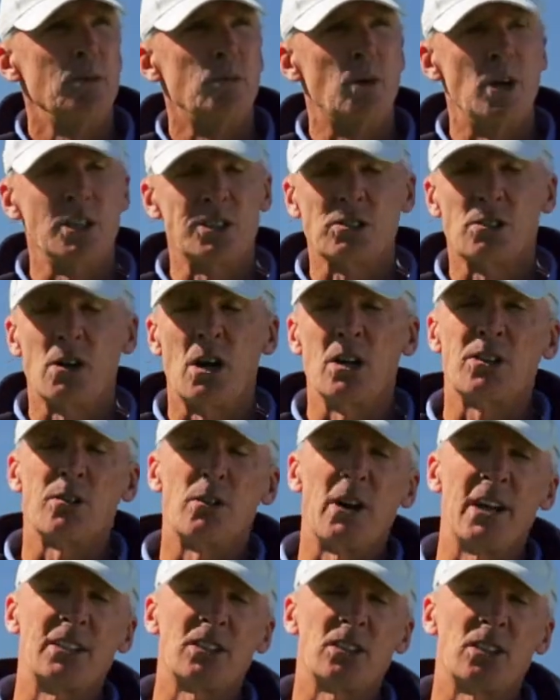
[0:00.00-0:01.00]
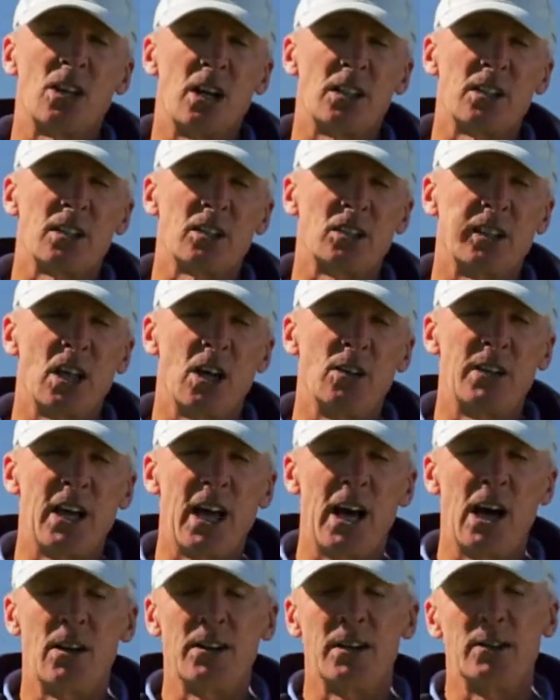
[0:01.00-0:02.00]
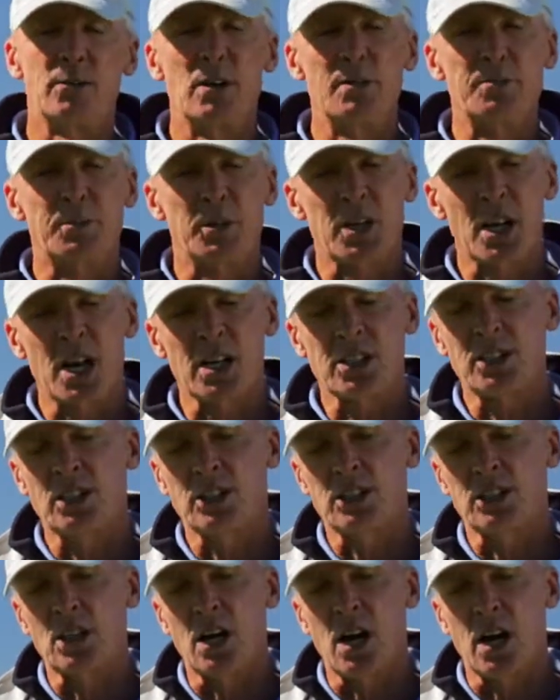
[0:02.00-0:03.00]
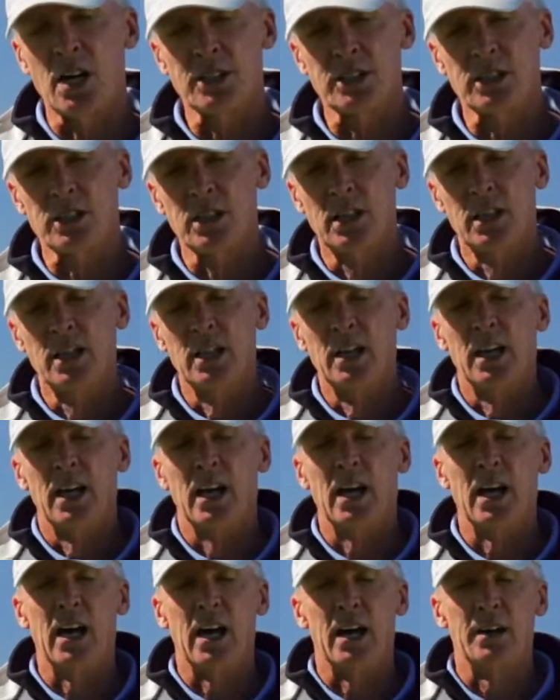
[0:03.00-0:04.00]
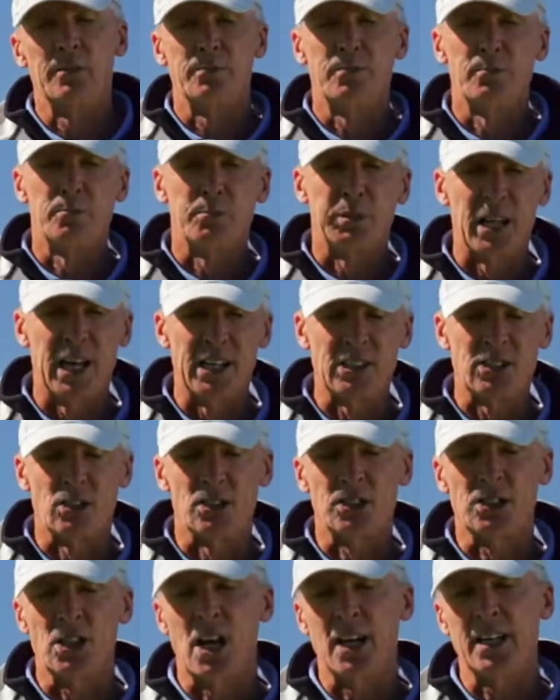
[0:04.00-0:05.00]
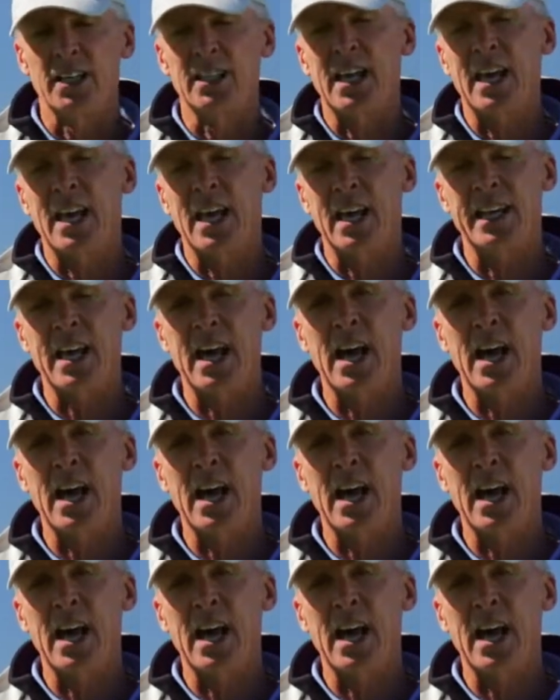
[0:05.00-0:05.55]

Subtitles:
Once growth rates start to slow down and reproduction starts, plants are starting to head